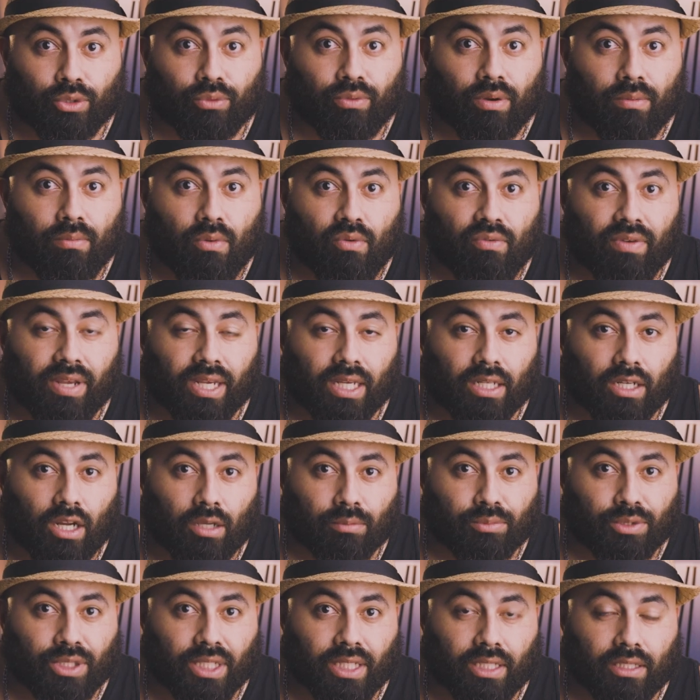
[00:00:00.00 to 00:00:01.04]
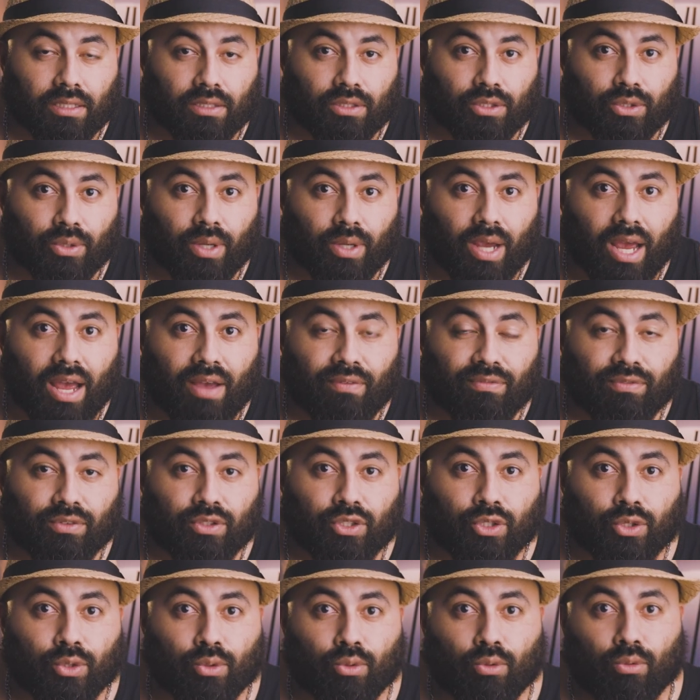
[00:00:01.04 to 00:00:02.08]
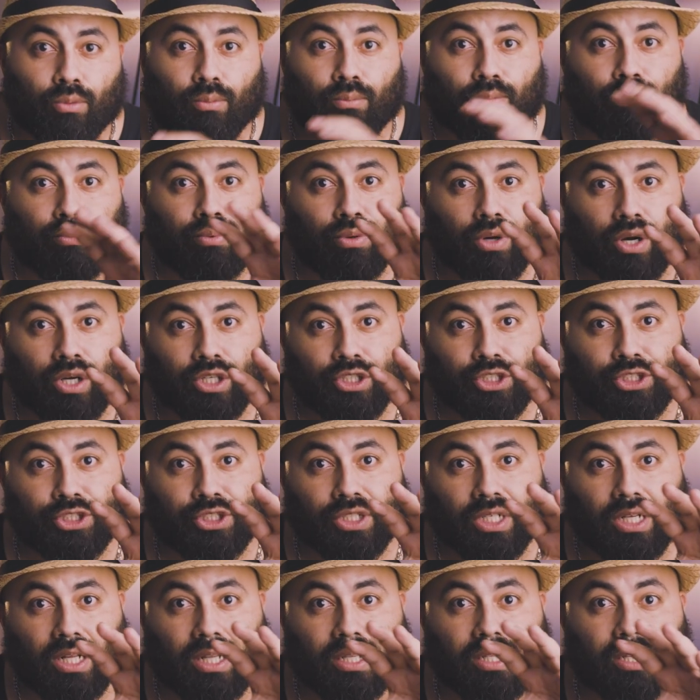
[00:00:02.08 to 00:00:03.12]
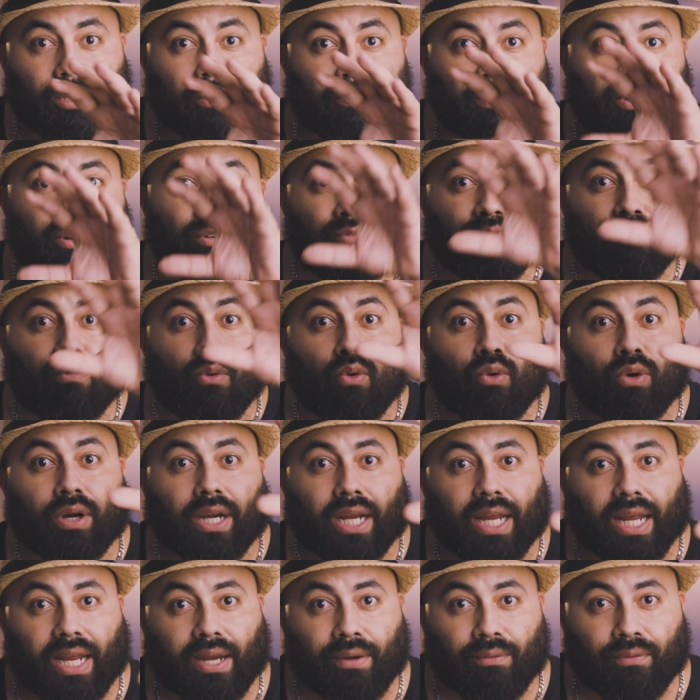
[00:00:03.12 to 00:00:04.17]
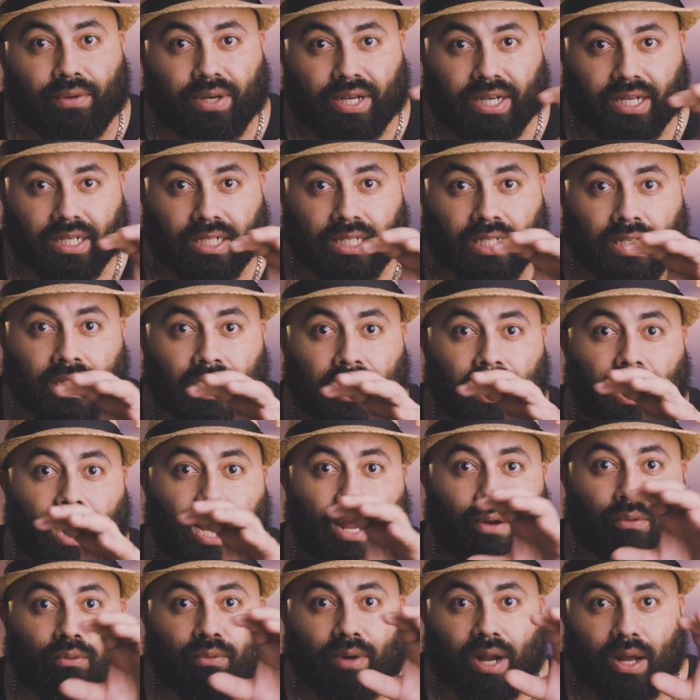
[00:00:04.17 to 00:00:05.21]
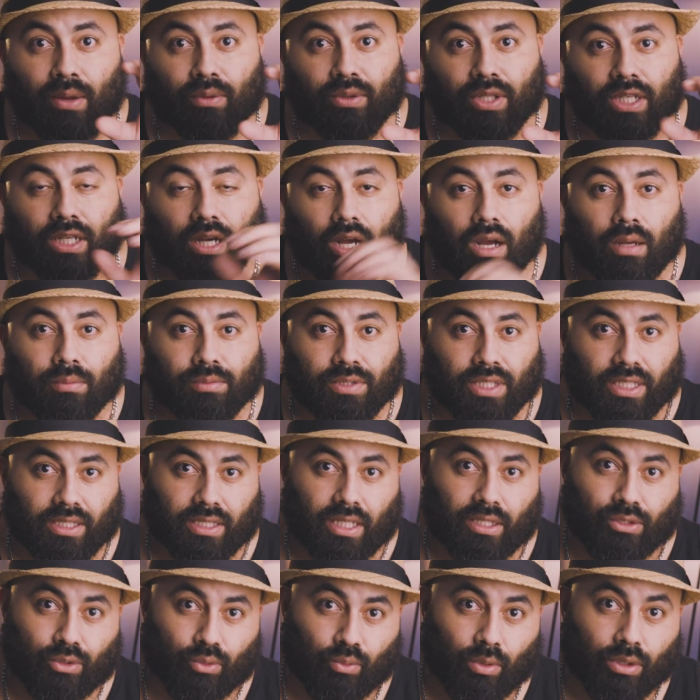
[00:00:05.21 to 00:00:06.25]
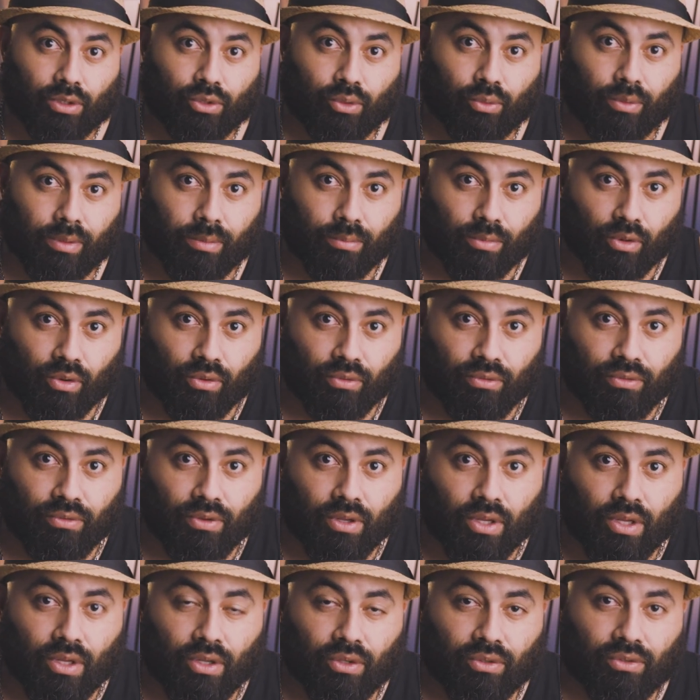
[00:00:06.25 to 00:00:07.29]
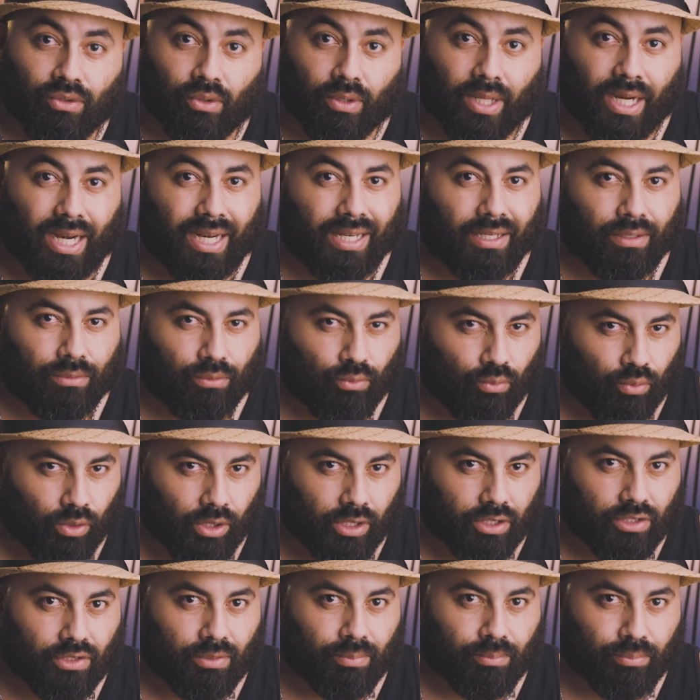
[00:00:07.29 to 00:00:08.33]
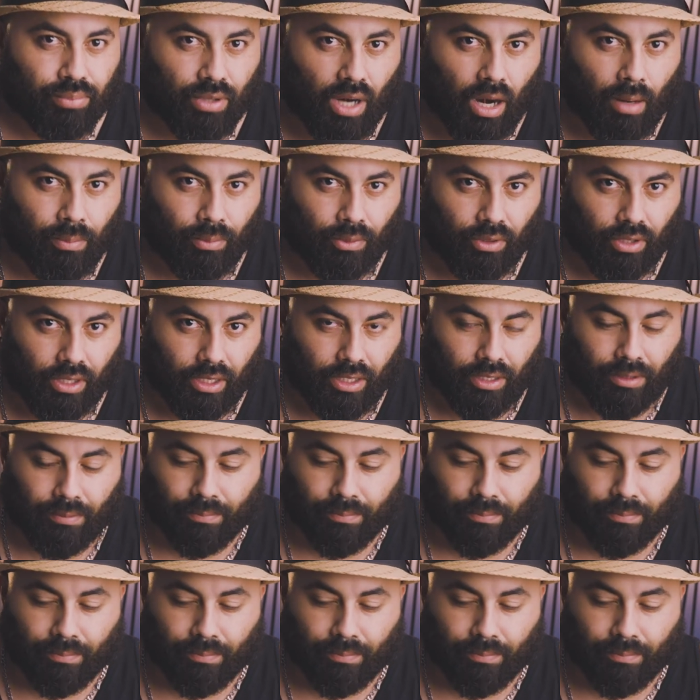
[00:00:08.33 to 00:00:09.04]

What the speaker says: you're removing an object, you have to brush a little bit of more area around the object that you want to remove so that it works properly.